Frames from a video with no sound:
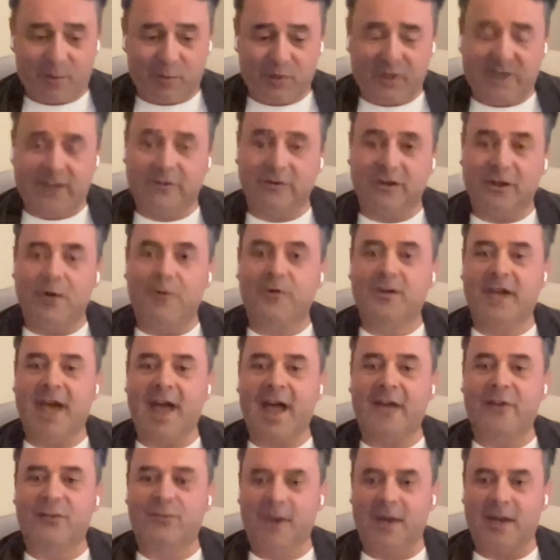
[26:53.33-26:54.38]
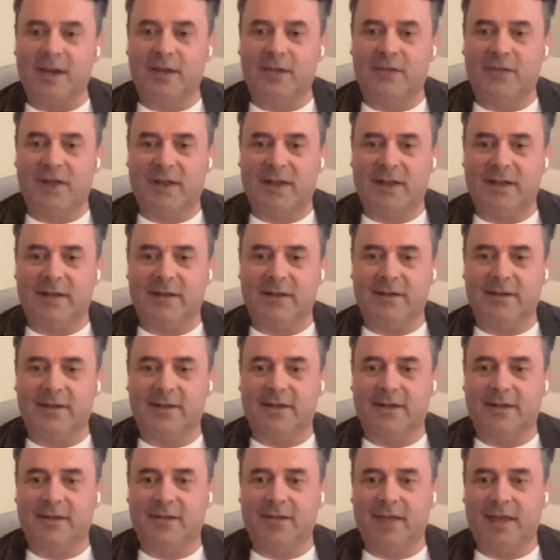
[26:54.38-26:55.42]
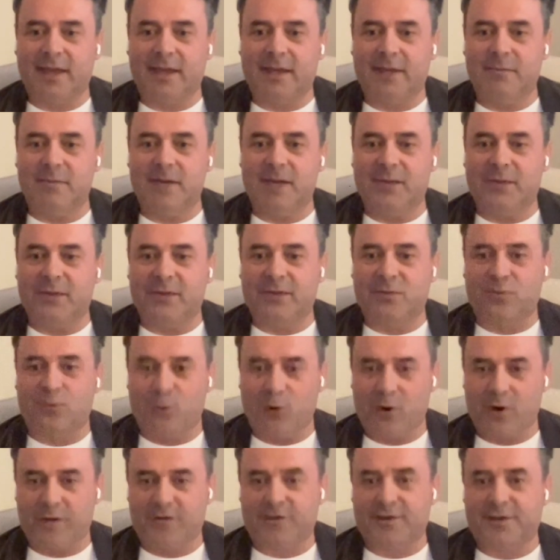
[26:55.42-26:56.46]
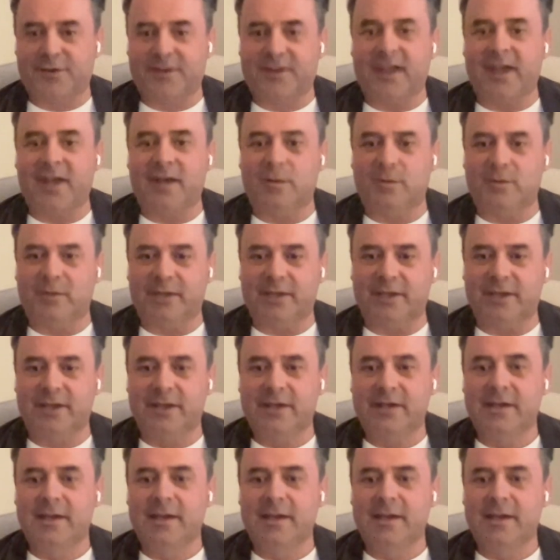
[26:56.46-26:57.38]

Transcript: pretty low tax rates that can make this work sustainably,